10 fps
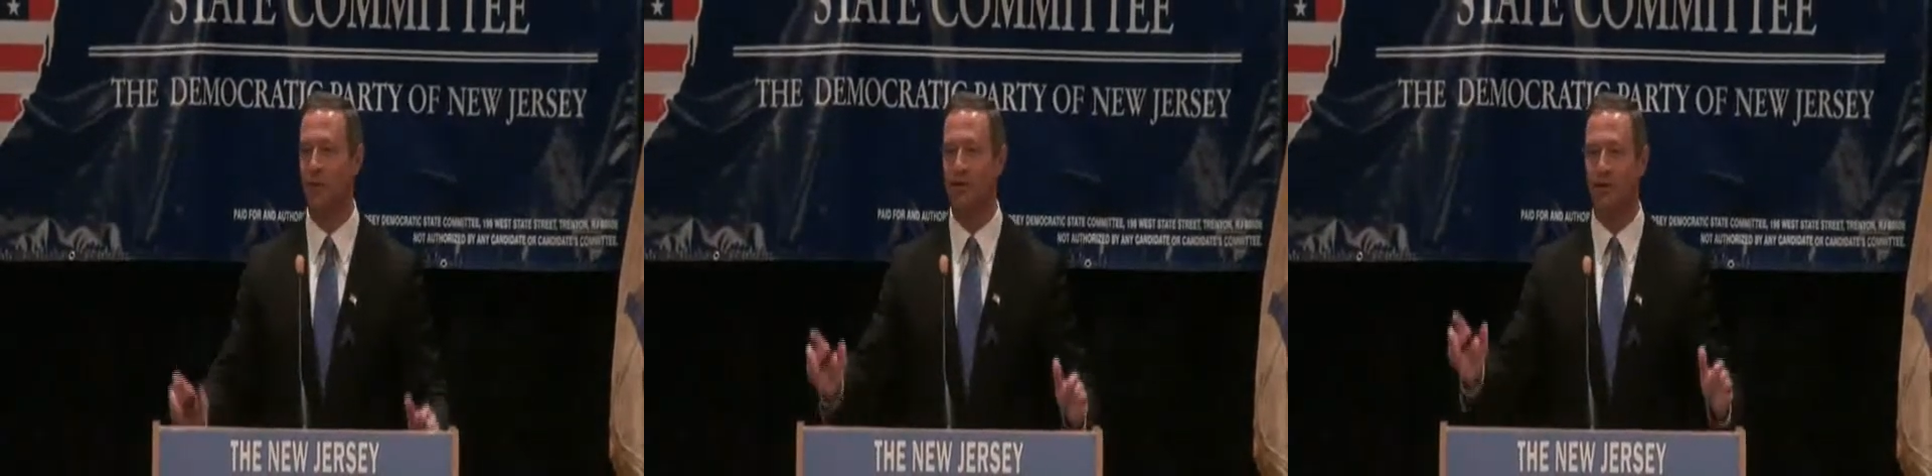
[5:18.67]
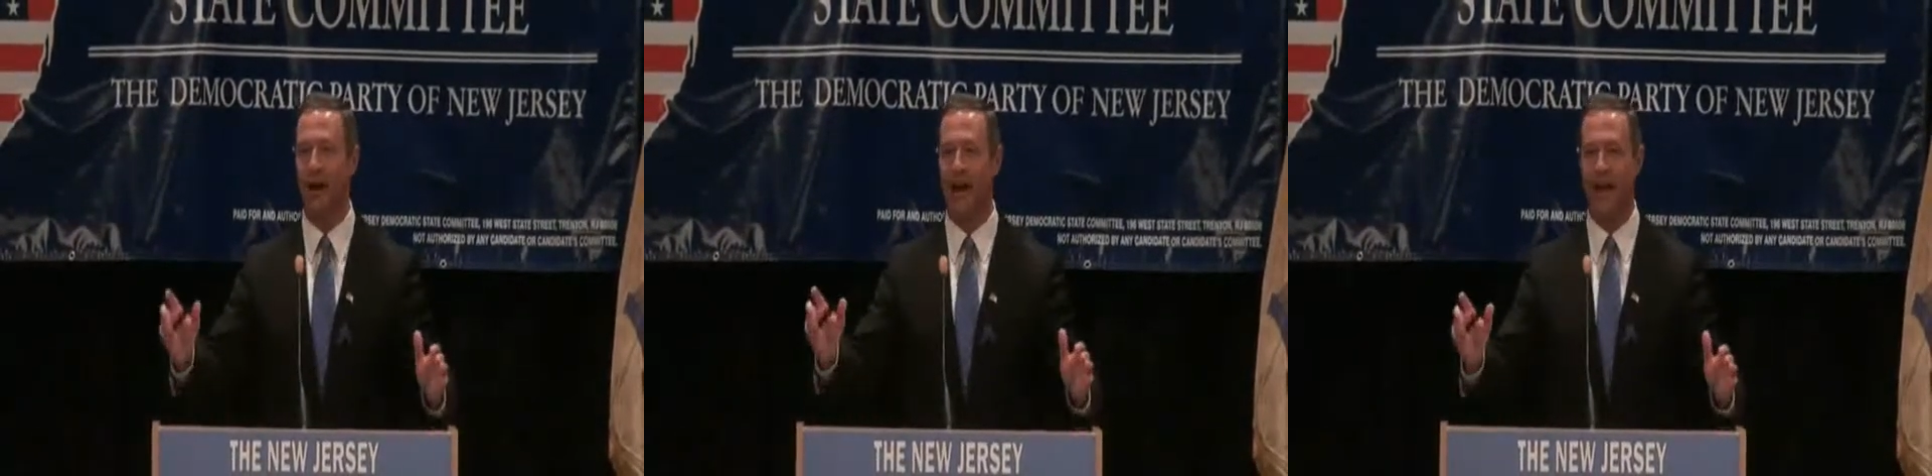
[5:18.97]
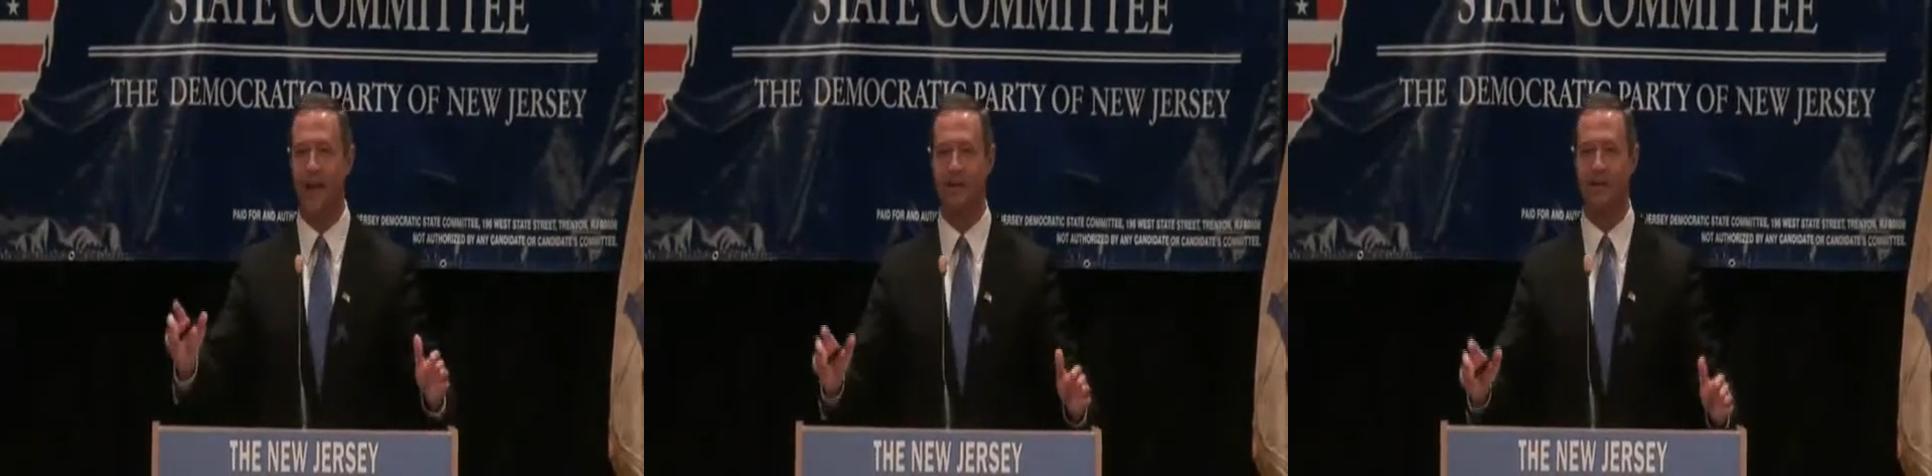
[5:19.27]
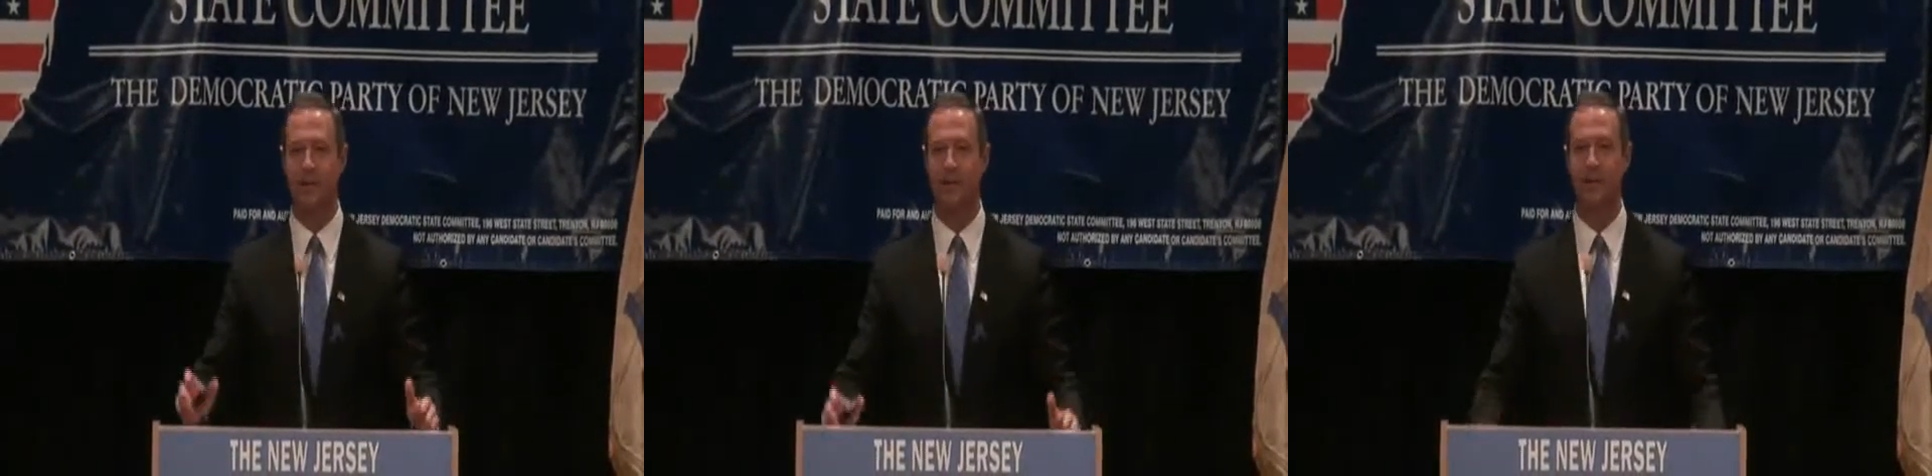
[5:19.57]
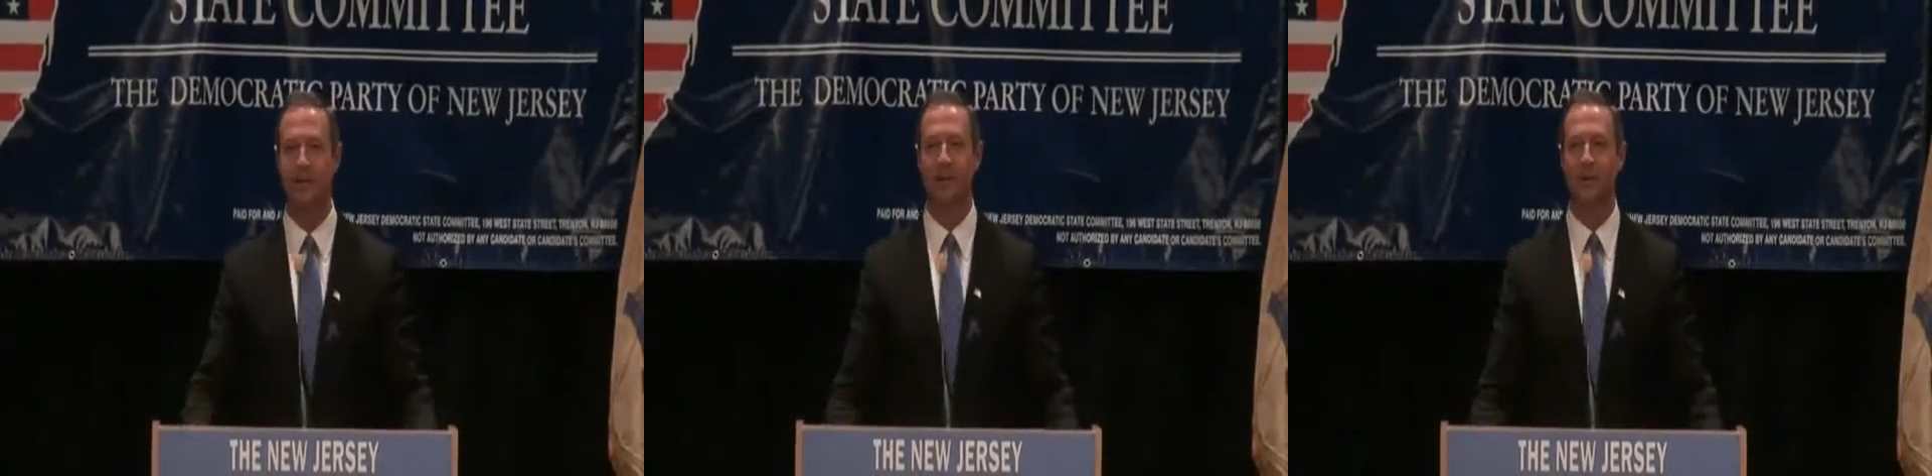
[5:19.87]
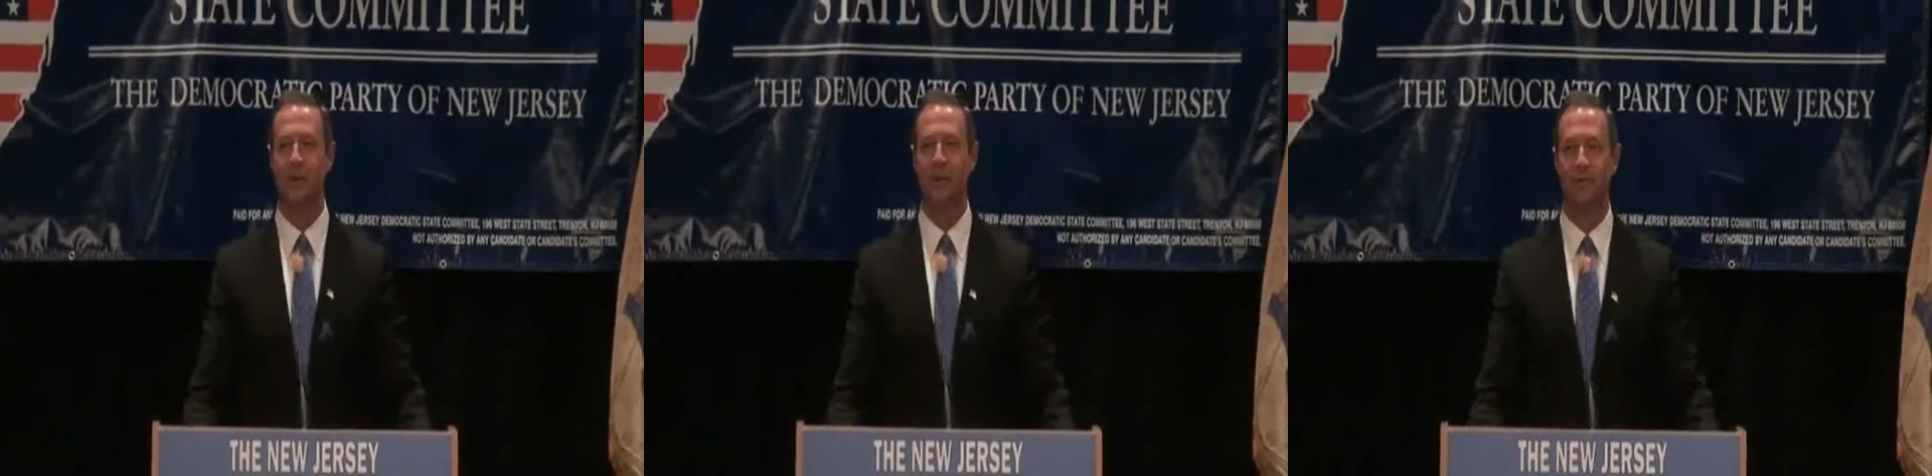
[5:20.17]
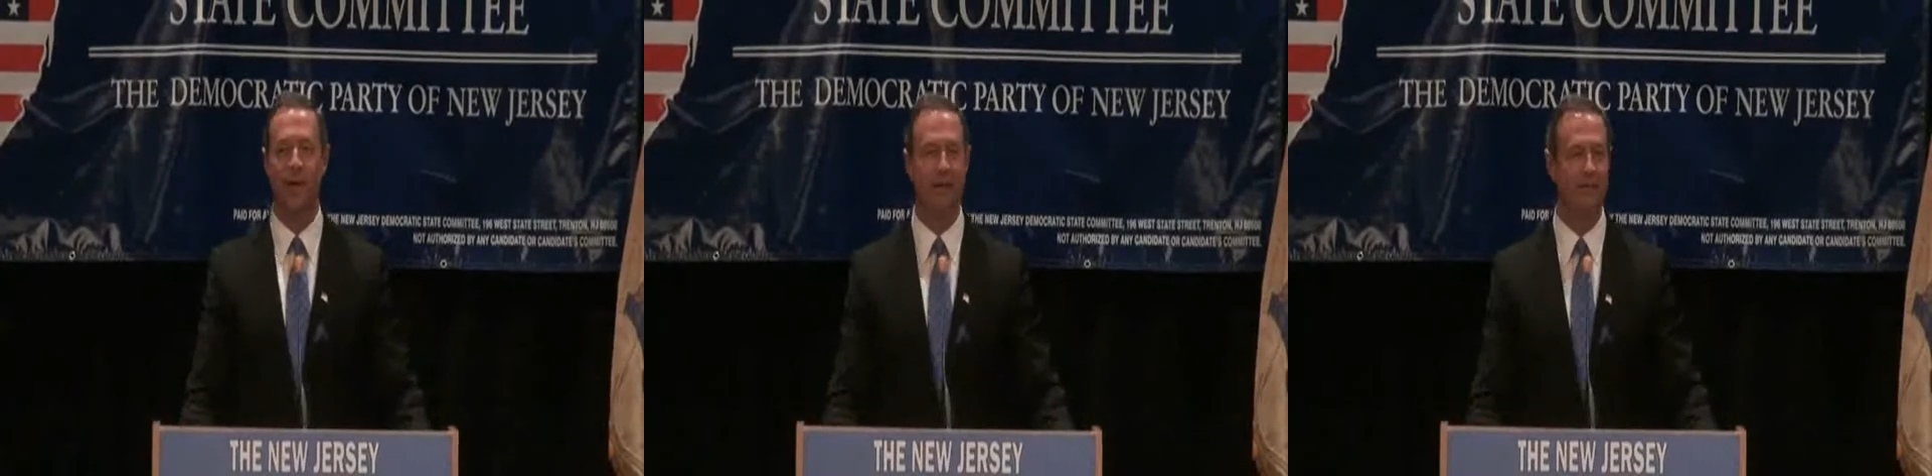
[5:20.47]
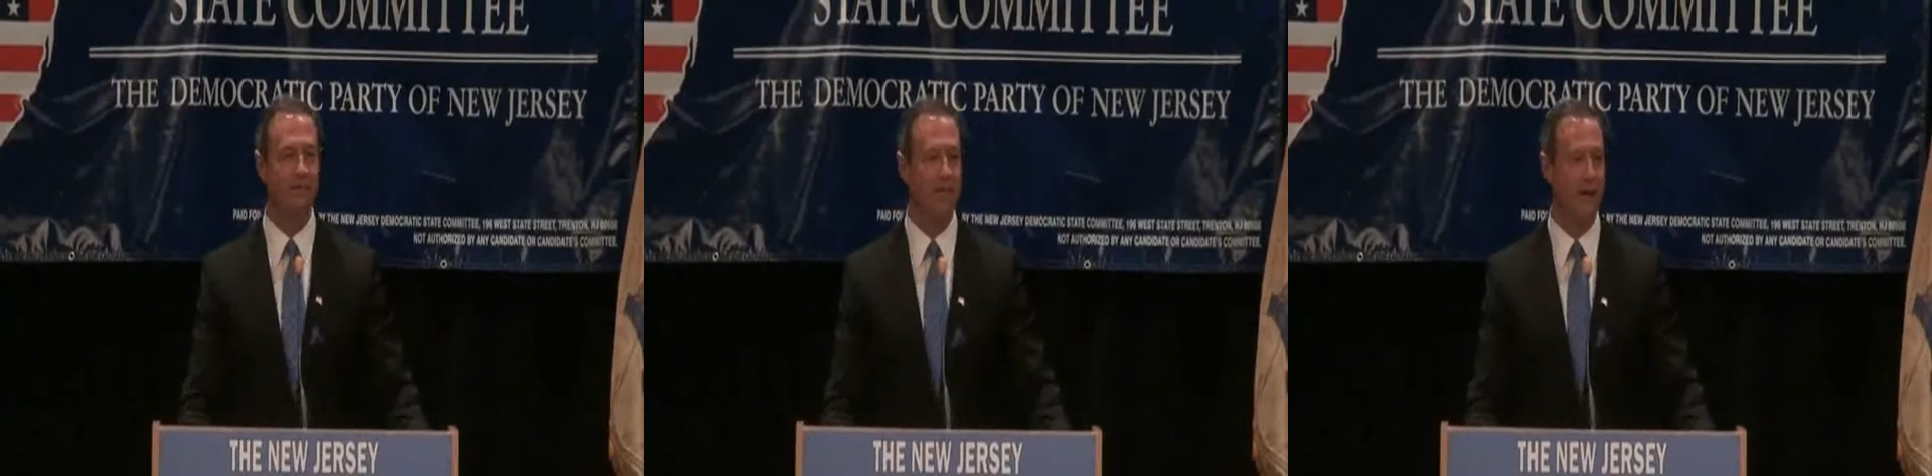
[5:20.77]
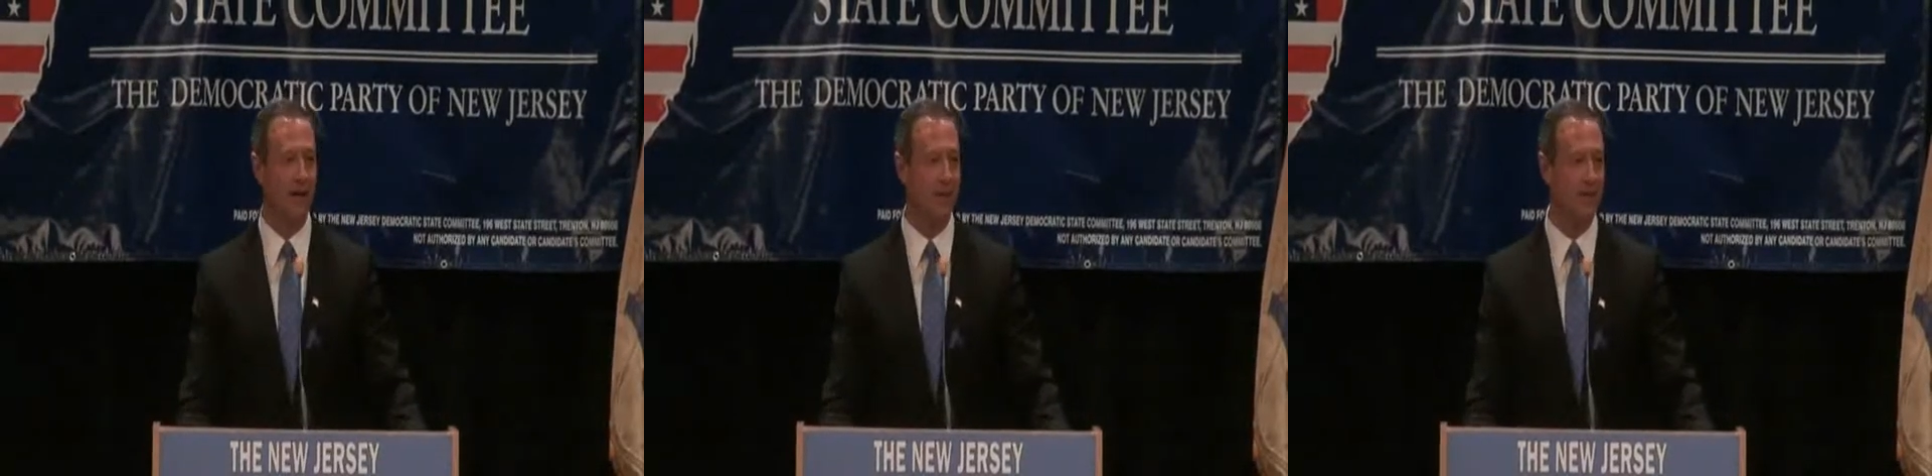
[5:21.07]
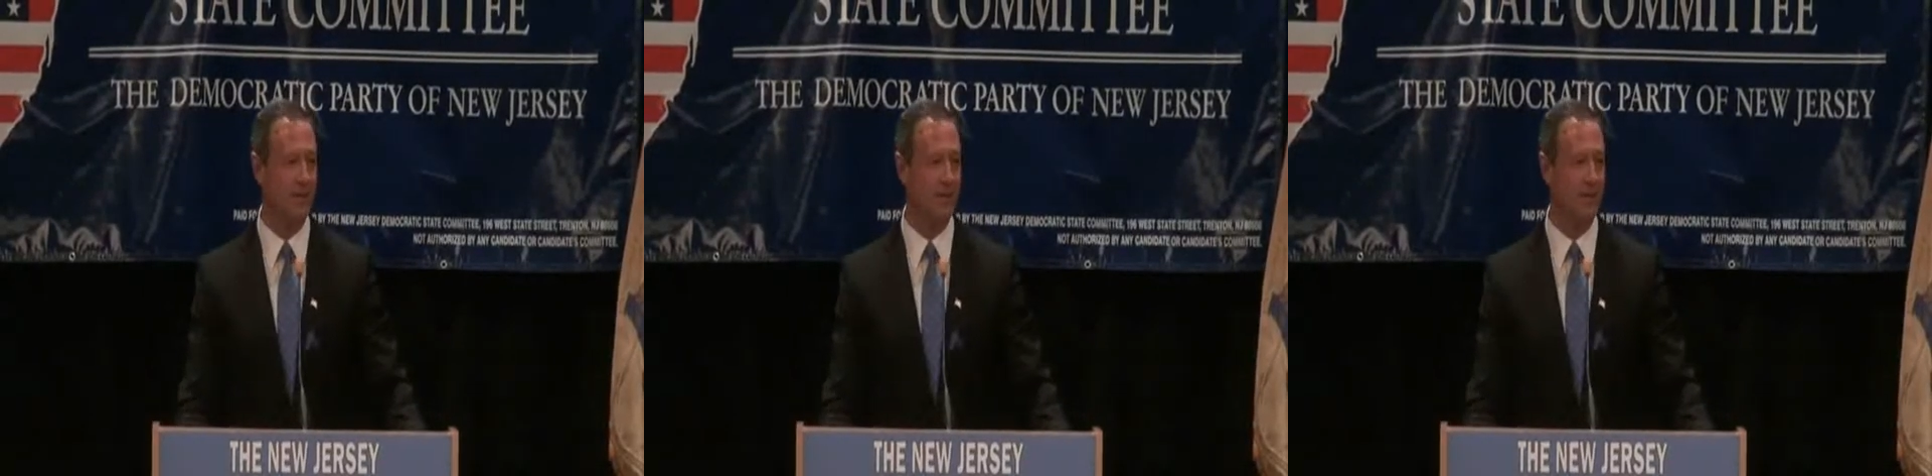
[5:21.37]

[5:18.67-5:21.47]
Raise your hand. There's lots of mayors.